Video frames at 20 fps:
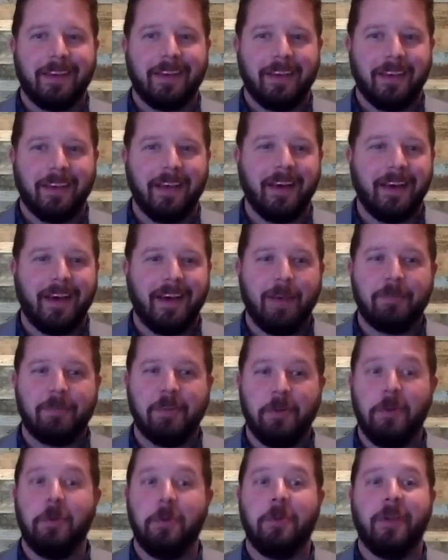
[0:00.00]
Yeah,
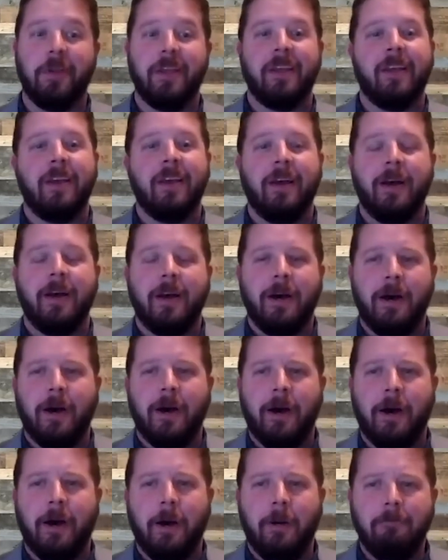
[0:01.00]
absolutely.
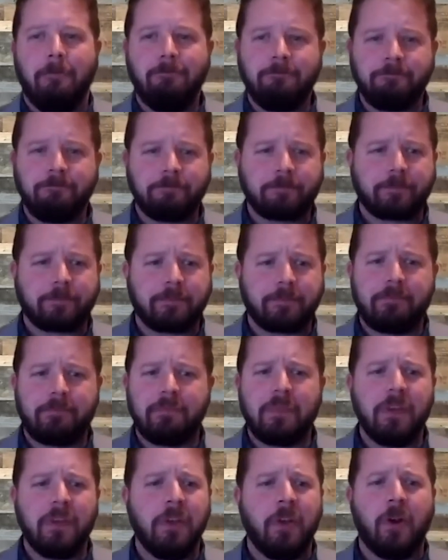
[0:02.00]
Um,
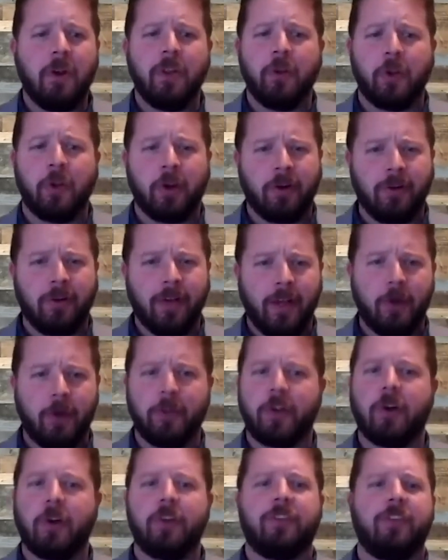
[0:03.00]
you know, in the, I know the
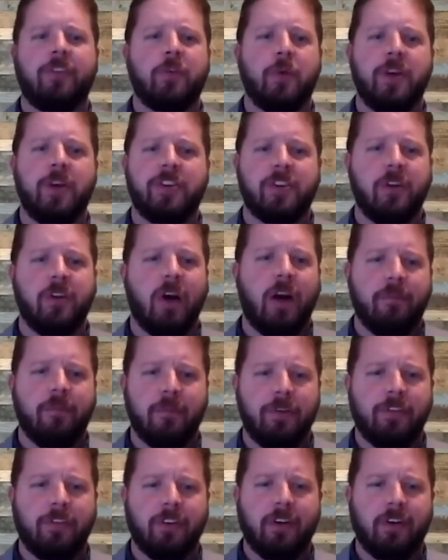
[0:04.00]
current situation
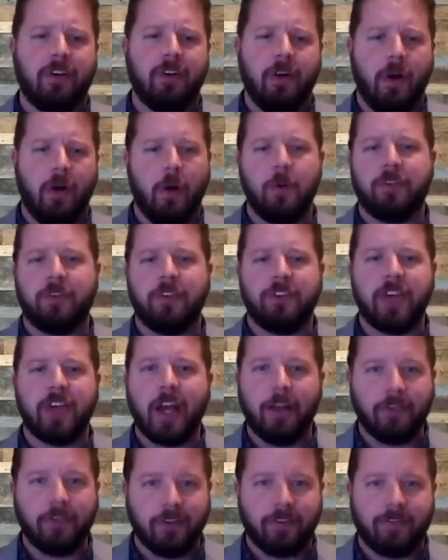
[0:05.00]
offers a, a host of
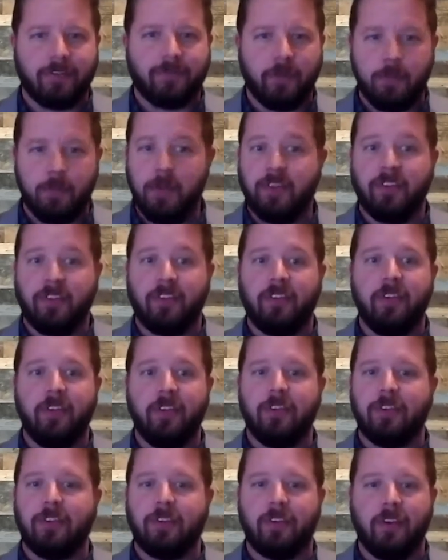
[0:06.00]
challenges for
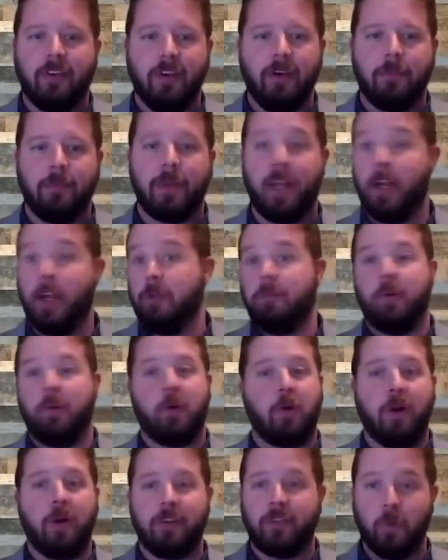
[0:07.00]
businesses um,
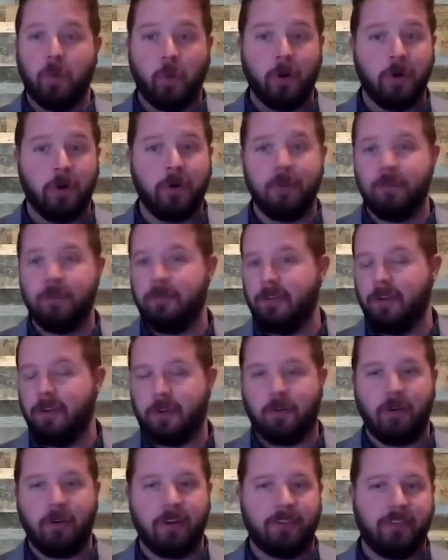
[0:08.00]
across the world,
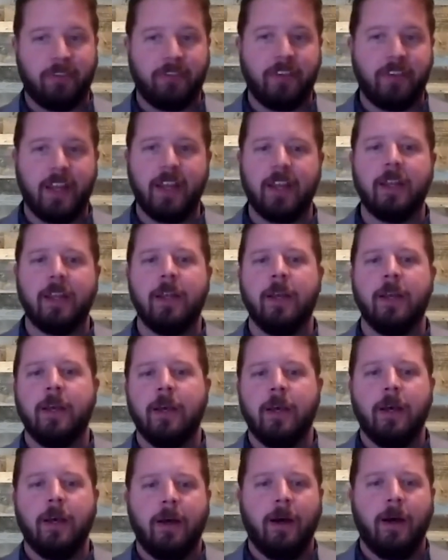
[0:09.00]
across the state.
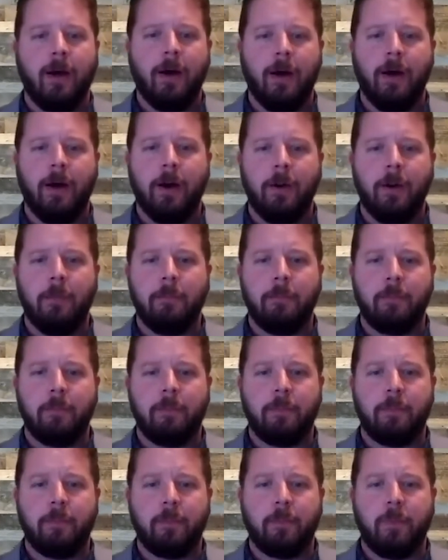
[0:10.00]
Um,
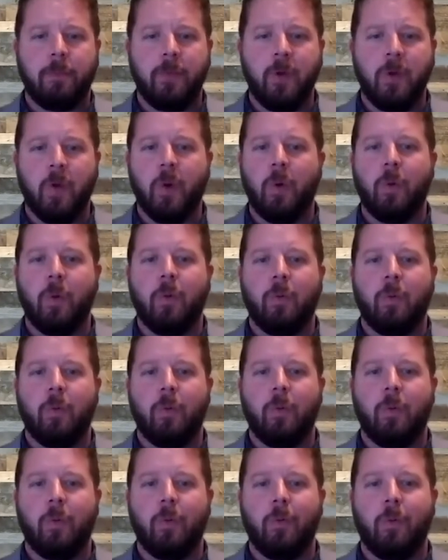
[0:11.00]
you know,
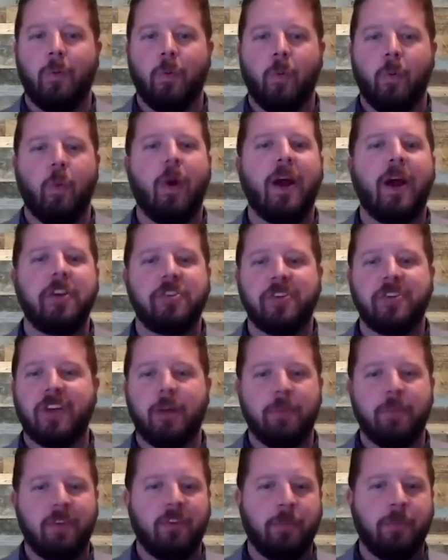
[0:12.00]
why should
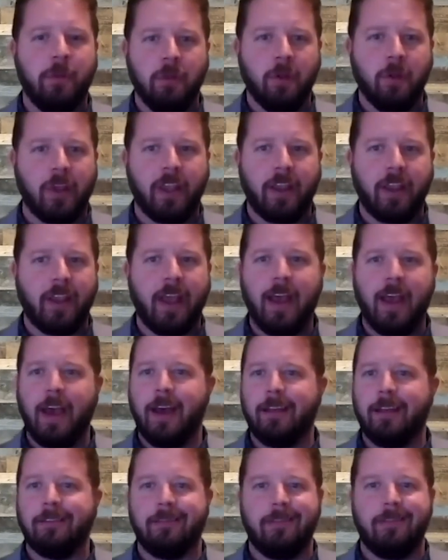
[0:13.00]
companies be looking
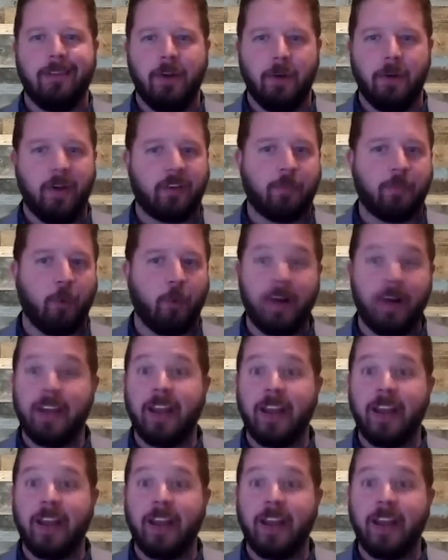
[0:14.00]
at, you know, exporting